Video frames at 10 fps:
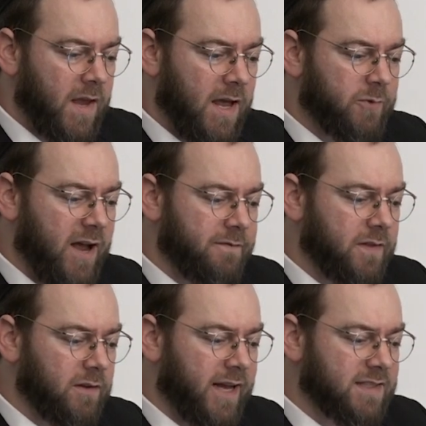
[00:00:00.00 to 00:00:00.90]
And we have in
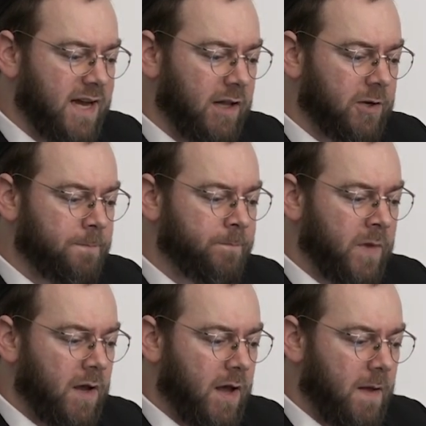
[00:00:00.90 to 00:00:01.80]
the last column,
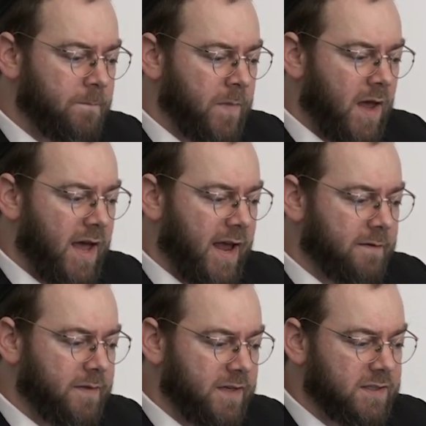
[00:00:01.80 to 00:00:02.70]
I
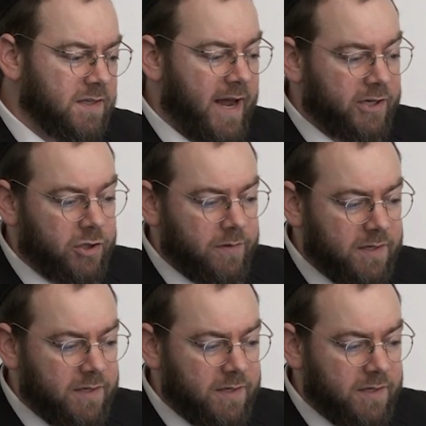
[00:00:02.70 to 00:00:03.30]
have this action.